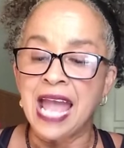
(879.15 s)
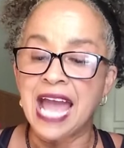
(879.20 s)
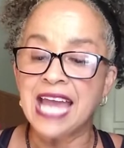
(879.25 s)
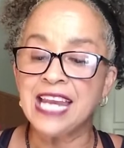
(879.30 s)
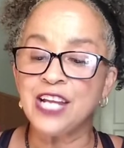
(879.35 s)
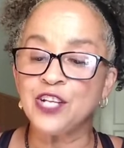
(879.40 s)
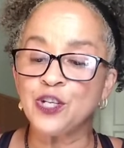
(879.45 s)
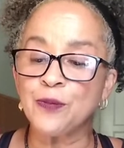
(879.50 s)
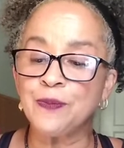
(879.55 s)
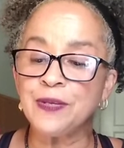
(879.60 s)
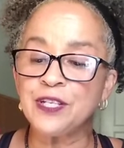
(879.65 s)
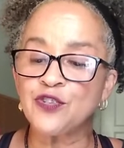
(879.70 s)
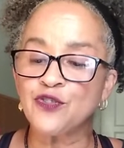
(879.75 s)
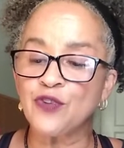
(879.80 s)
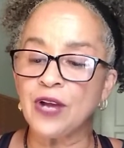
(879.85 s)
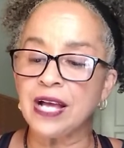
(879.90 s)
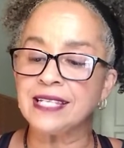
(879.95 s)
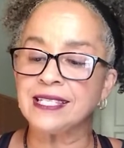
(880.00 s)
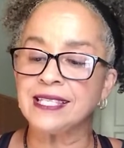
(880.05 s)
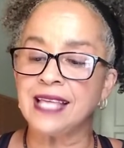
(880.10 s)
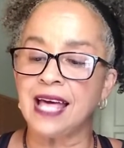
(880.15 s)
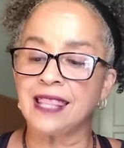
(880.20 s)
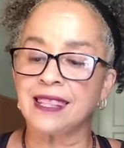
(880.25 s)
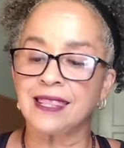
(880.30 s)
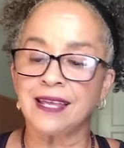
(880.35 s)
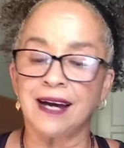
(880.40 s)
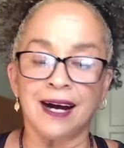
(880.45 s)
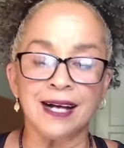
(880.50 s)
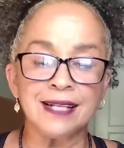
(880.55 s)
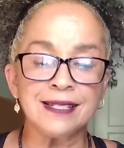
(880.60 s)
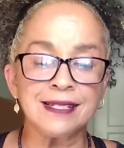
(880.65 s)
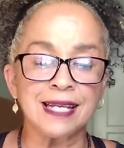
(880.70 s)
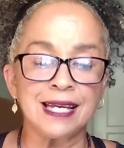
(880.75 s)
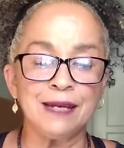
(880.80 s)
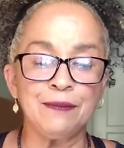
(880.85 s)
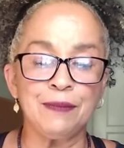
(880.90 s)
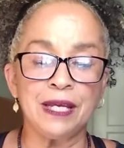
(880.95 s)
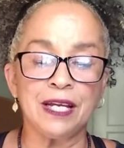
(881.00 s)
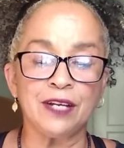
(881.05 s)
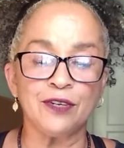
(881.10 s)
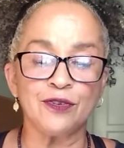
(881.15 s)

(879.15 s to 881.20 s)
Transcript: And it should be stressed that thoughts can be